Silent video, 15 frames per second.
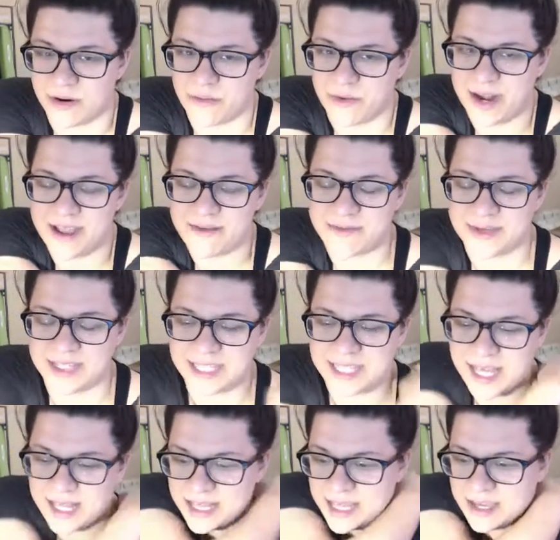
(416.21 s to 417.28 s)
And what I have been
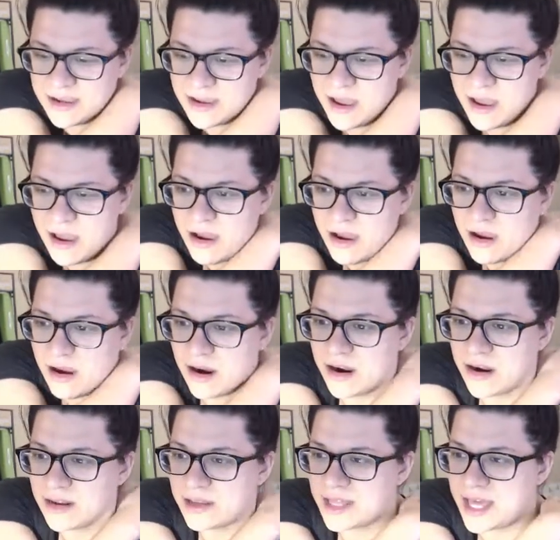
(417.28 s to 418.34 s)
selling
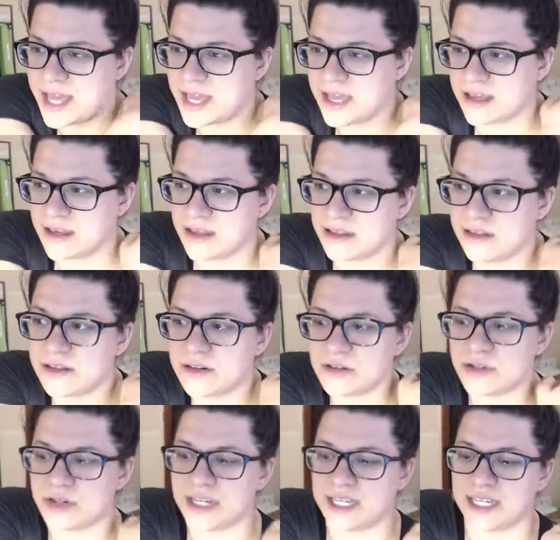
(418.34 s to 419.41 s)
are like little
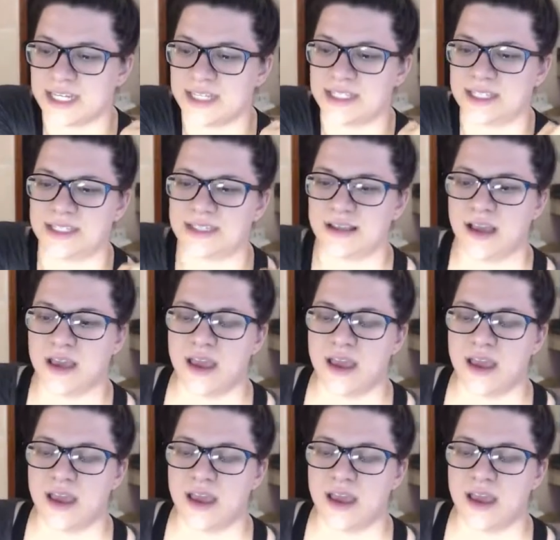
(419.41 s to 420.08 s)
trinkets